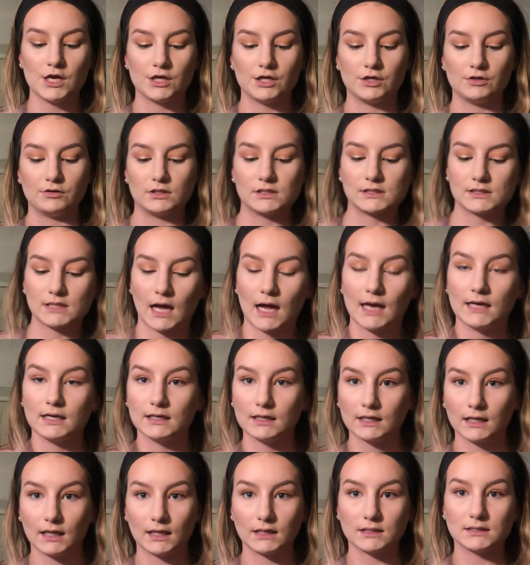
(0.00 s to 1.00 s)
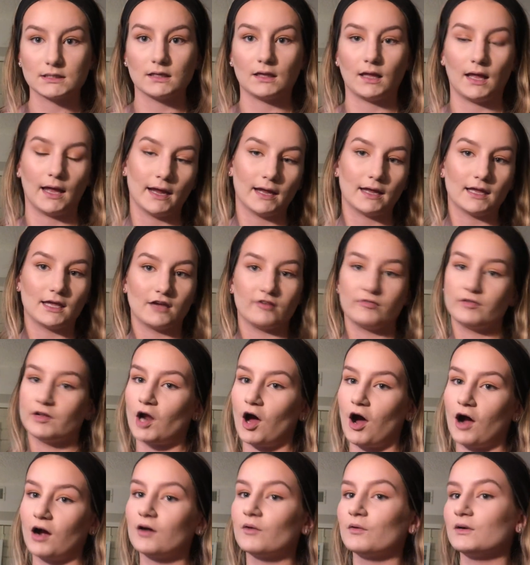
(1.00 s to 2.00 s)
you just kind of need to like give an
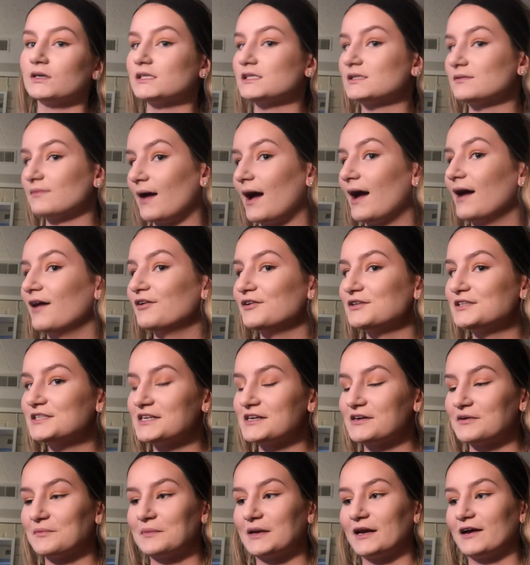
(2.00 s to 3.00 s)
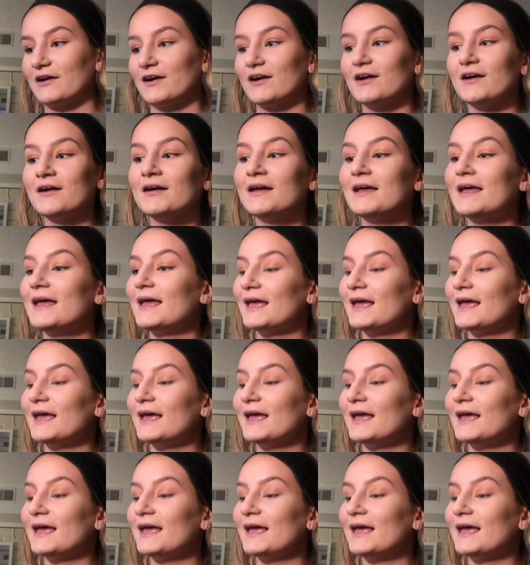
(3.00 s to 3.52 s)
awkward smile to your mirror